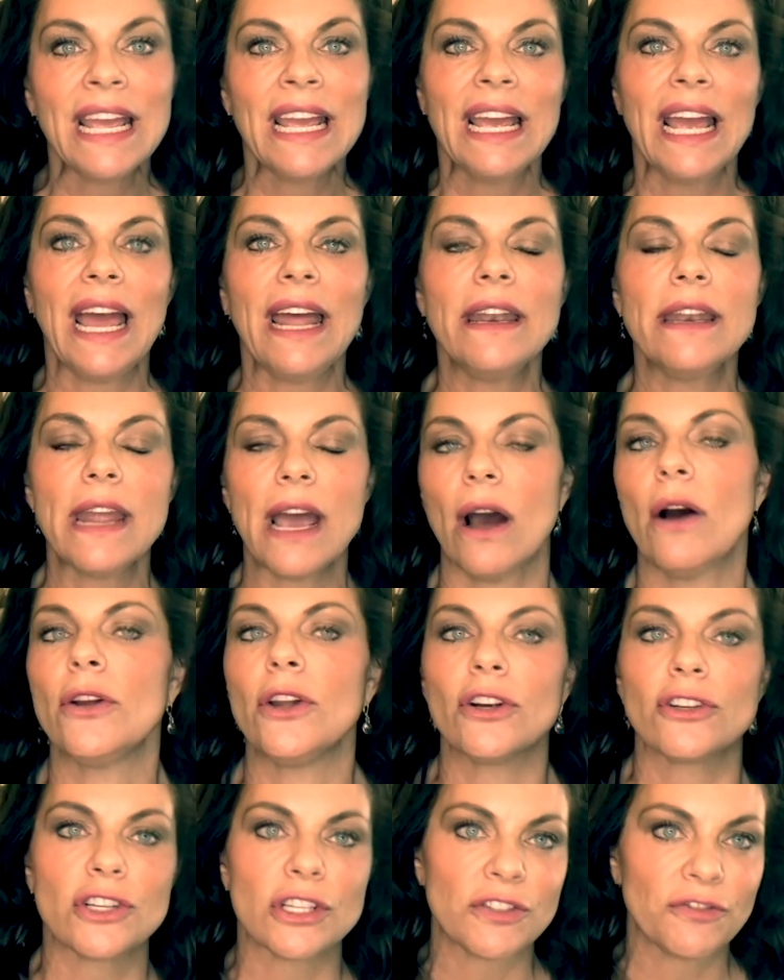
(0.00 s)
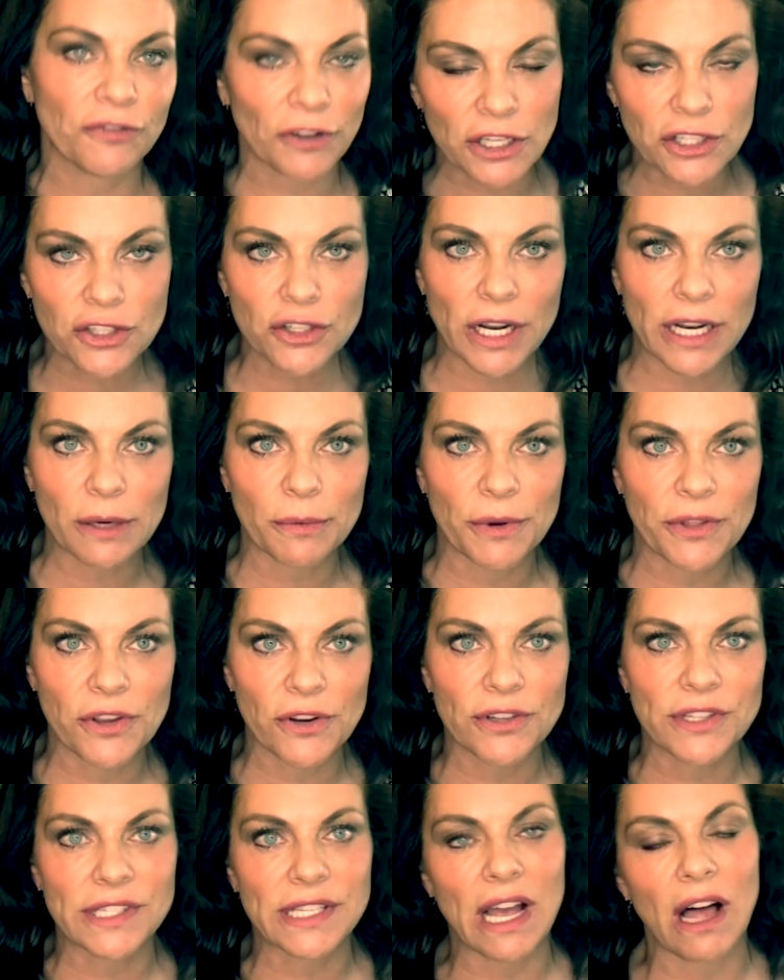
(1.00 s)
and now you're just frustrated with
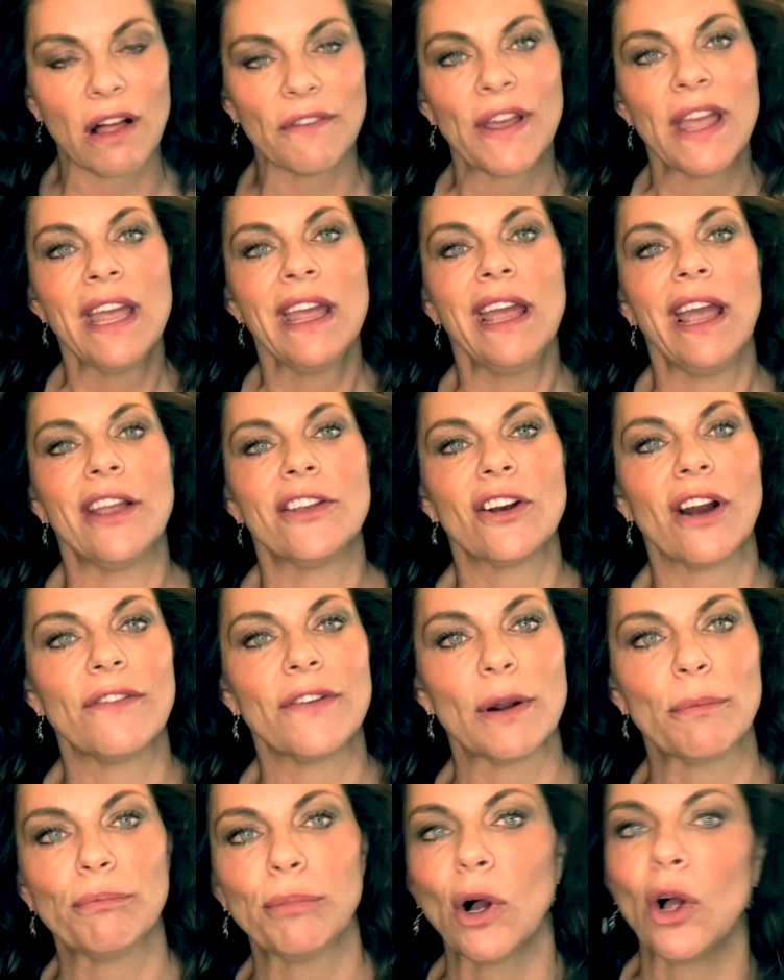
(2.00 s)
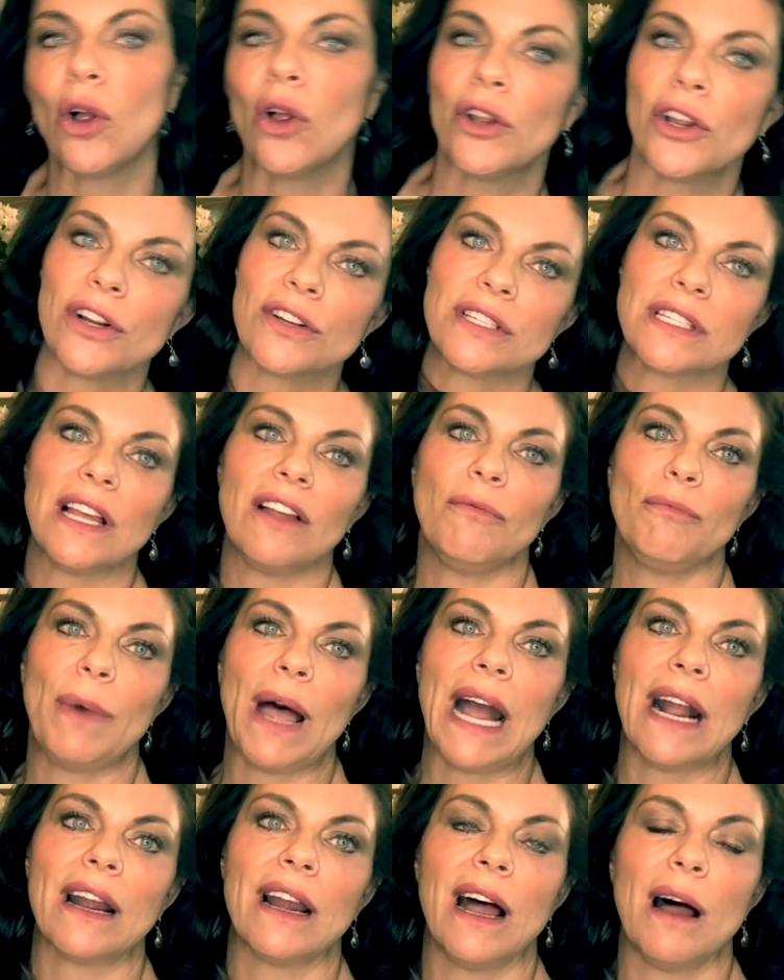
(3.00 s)
yourself and you're having to pull yourself
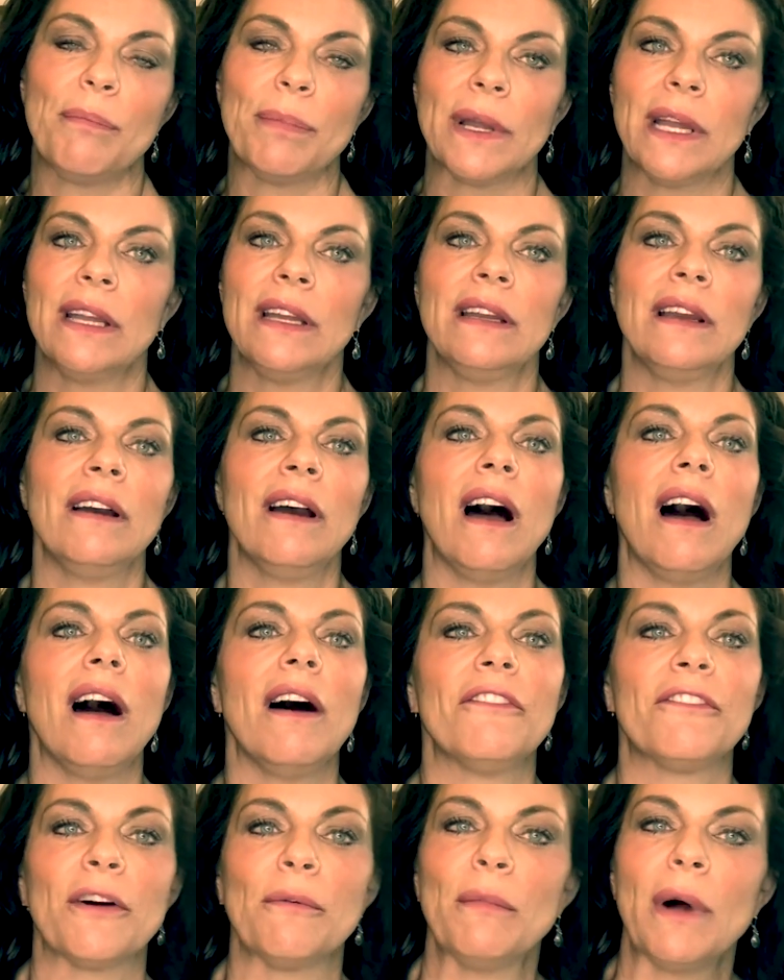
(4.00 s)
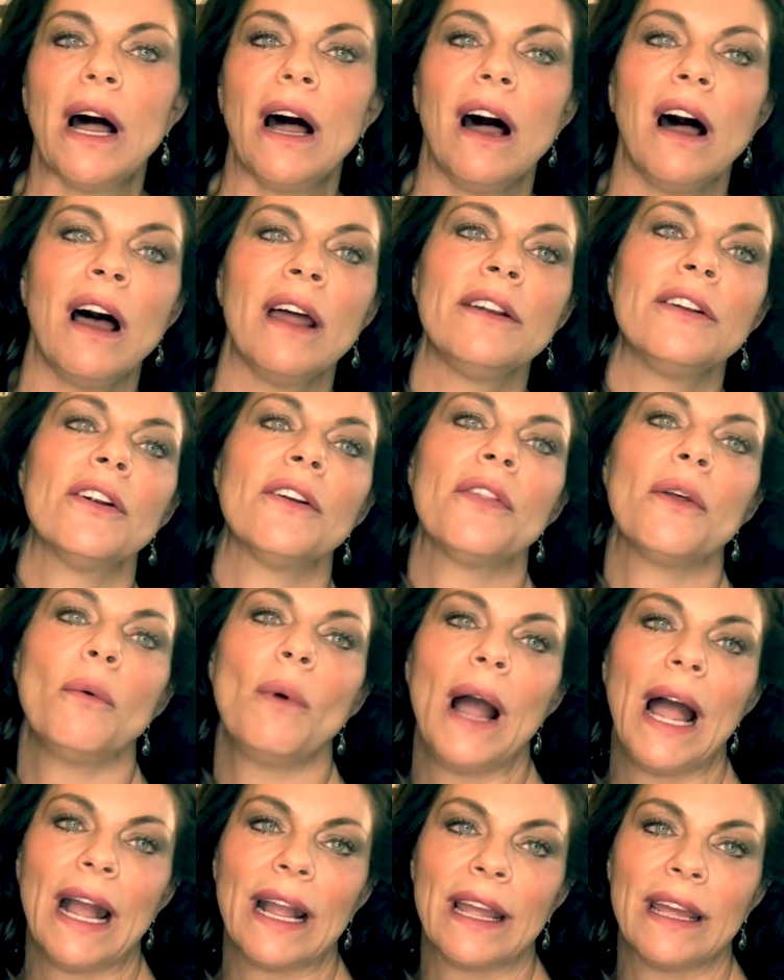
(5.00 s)
back up from under the
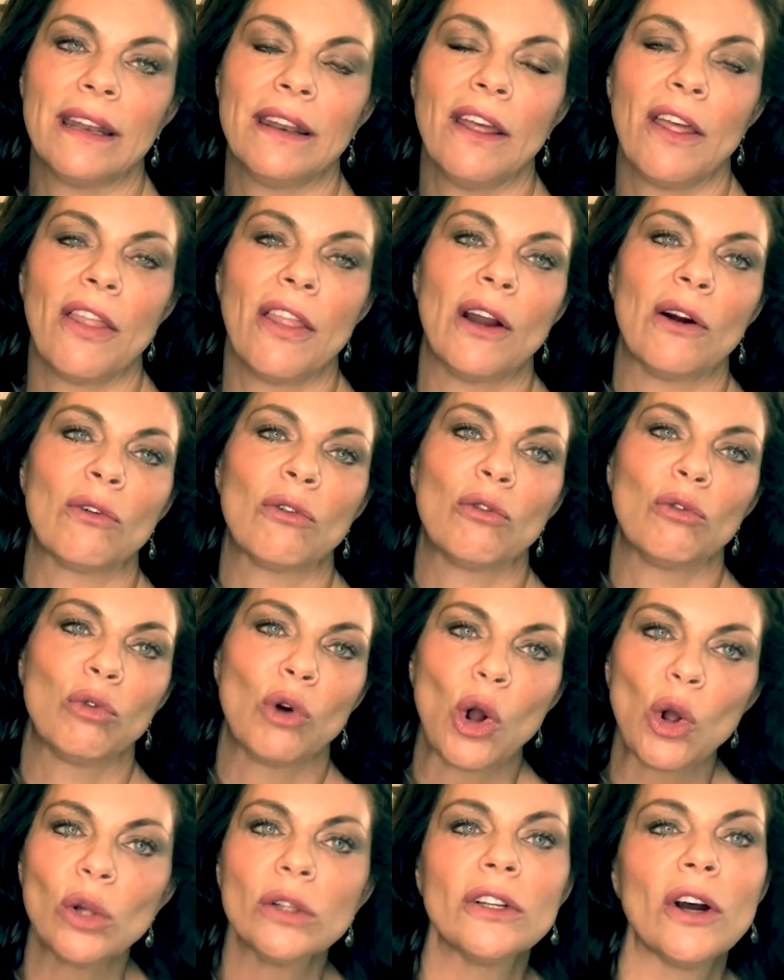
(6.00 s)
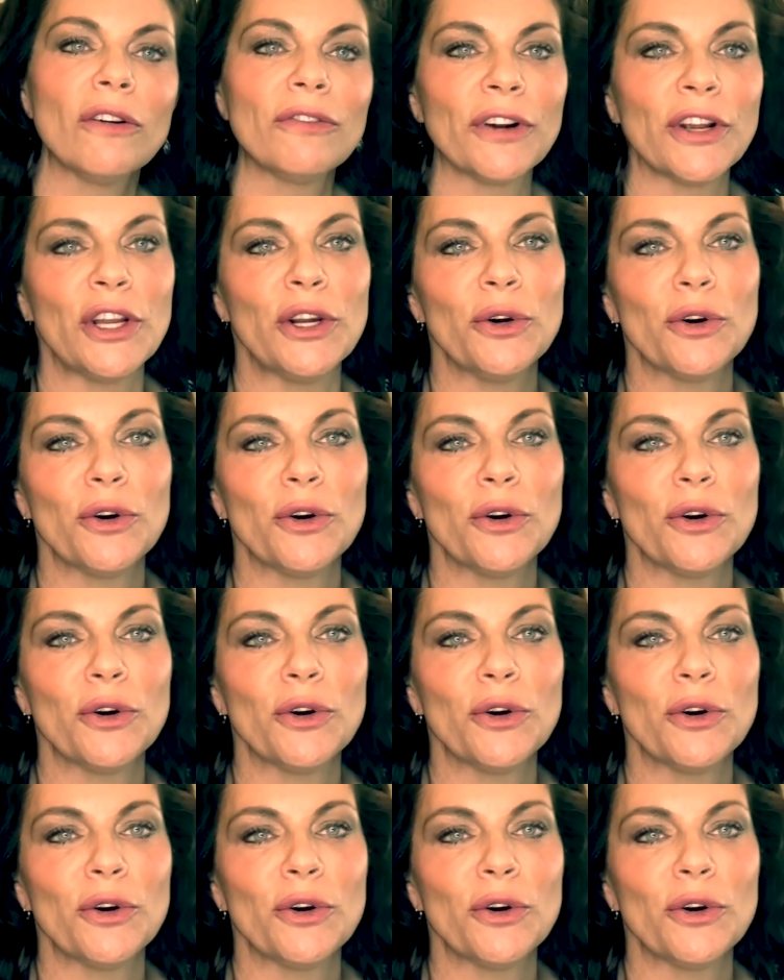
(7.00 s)
wagon that rolled over you,